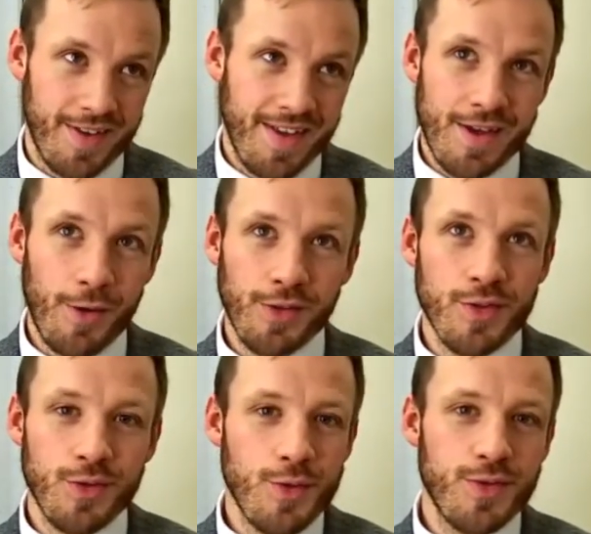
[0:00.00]
God
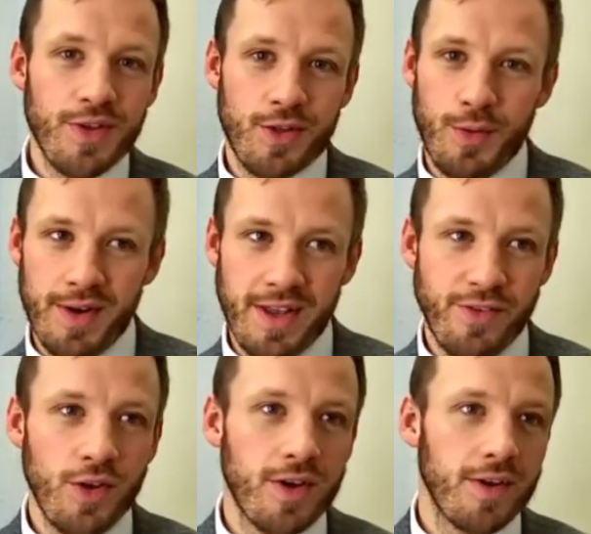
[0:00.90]
doesn't do things quickly. If you
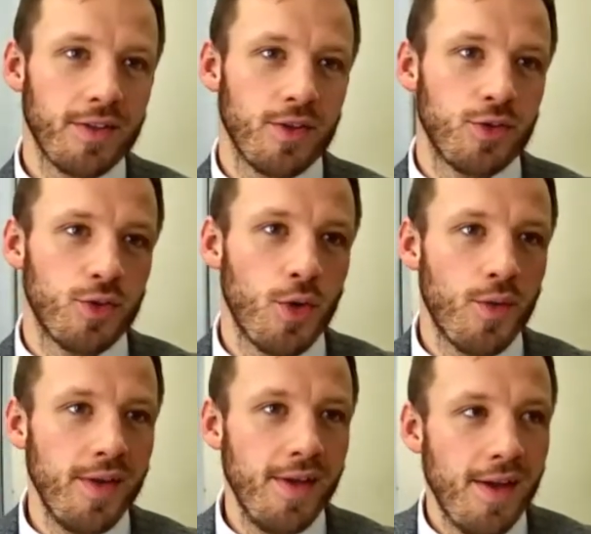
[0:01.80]
look at the
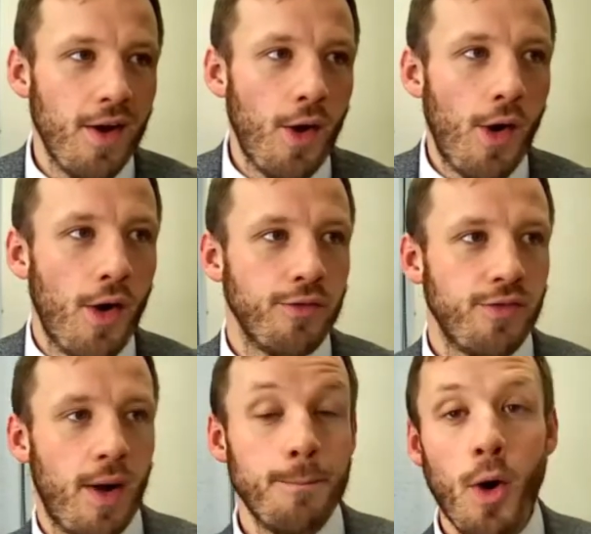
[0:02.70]
story of
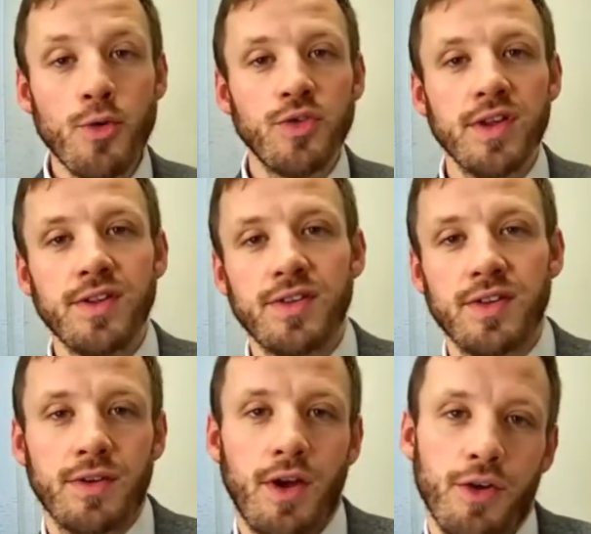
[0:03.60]
Moses
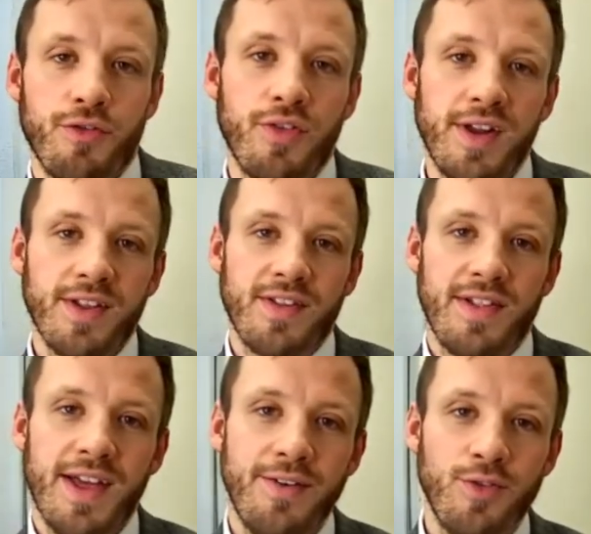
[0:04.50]
going to free the
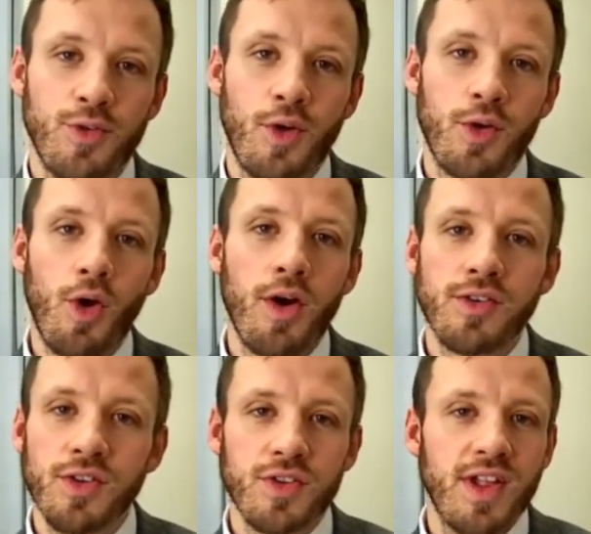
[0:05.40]
slaves, you know, God could
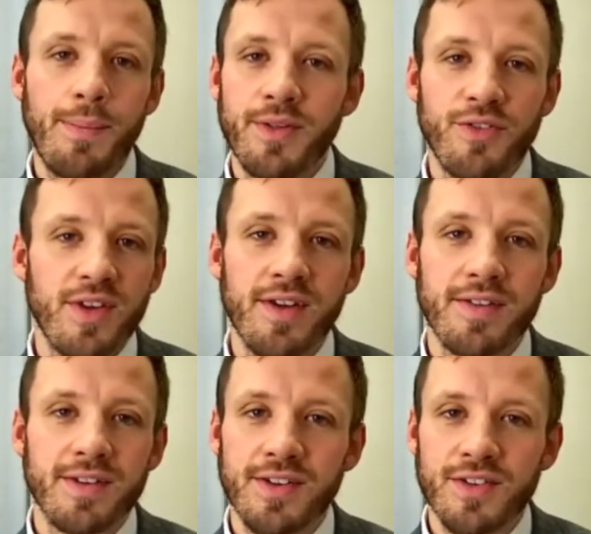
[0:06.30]
just snap his
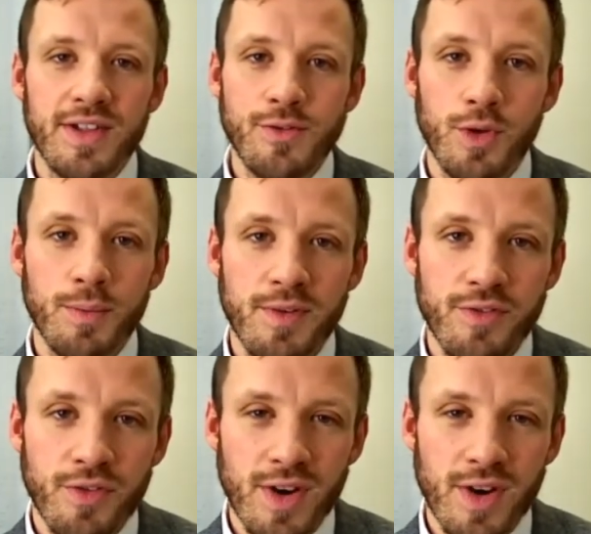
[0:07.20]
fingers and the slaves would have been free,